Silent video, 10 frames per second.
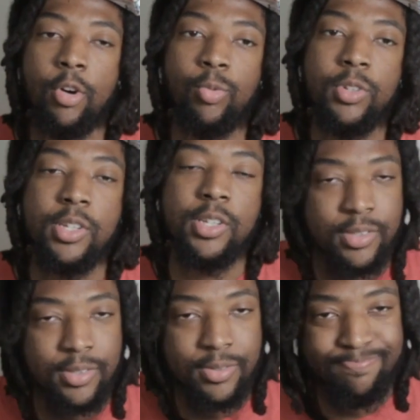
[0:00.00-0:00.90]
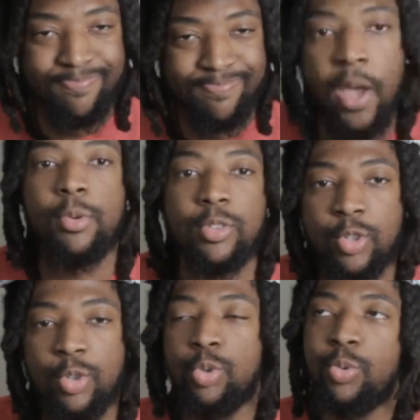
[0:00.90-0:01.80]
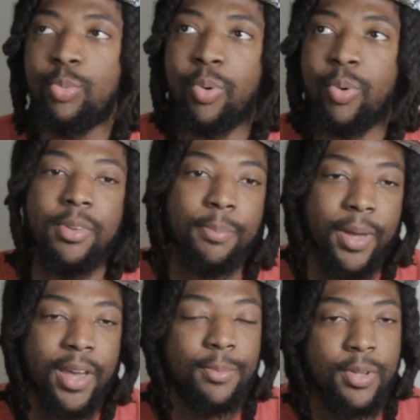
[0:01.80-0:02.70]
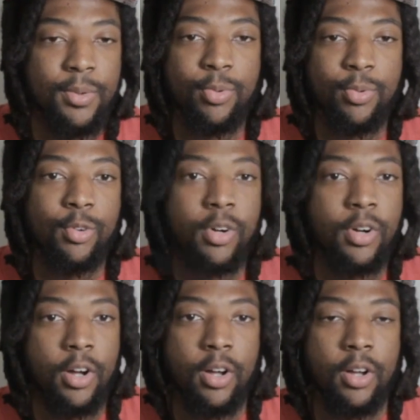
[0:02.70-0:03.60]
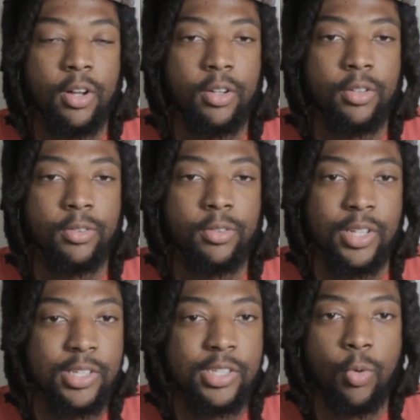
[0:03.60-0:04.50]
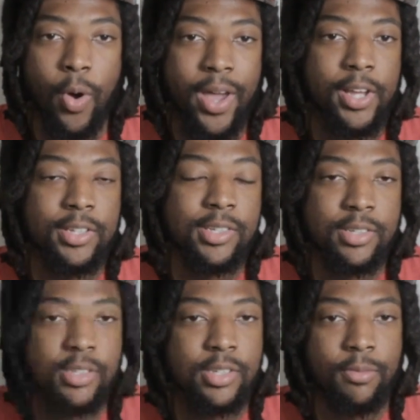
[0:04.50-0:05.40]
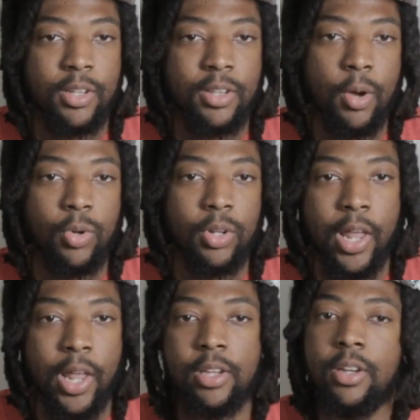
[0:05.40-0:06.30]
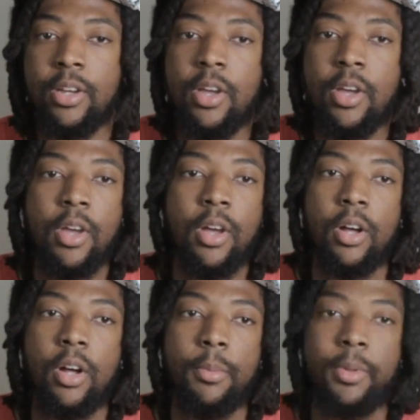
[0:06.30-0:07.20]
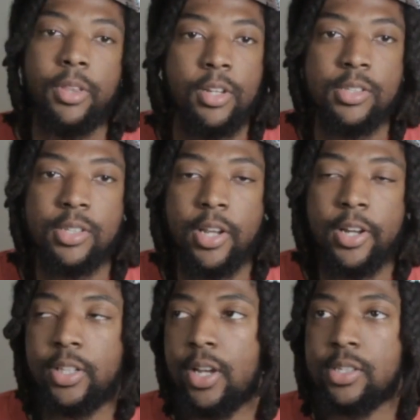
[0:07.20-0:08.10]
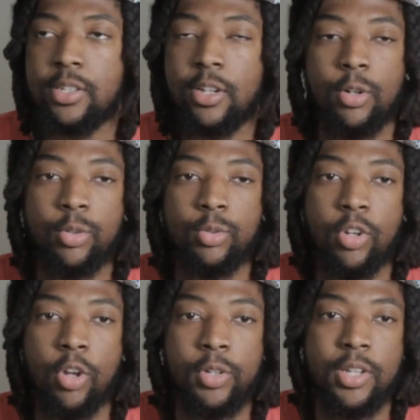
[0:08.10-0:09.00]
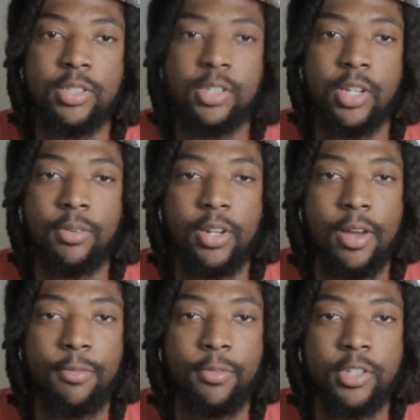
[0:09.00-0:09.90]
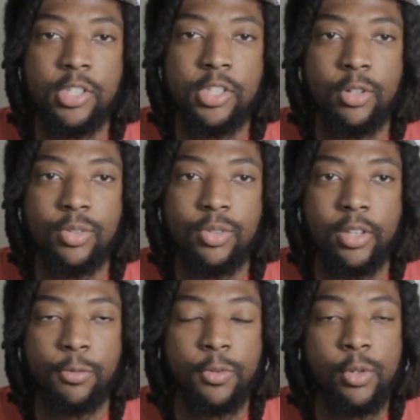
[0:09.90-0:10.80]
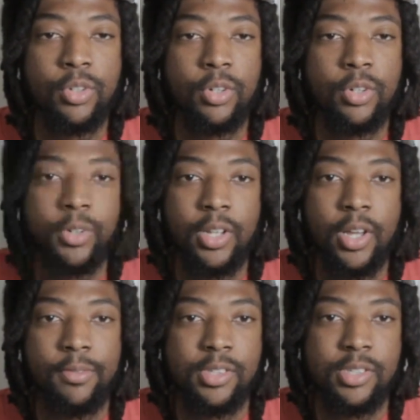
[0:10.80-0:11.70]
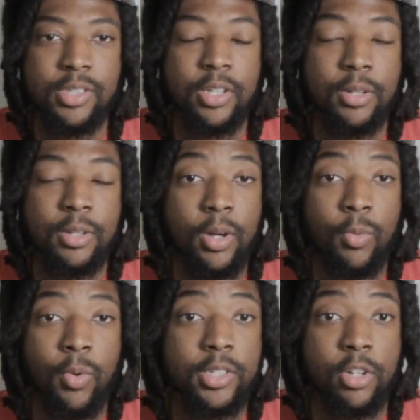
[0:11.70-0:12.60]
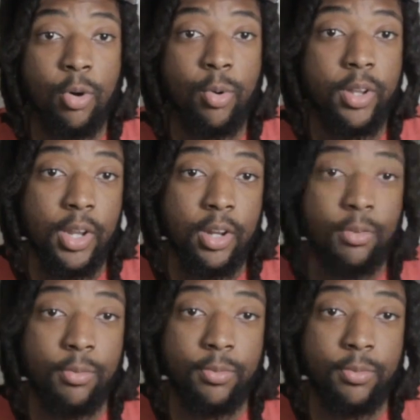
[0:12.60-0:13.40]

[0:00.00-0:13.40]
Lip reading: is able to probably pay people decent wages and stuff that they would like, and things like that. So it definitely shows you like the future of what the FGC can be and where it's going. That if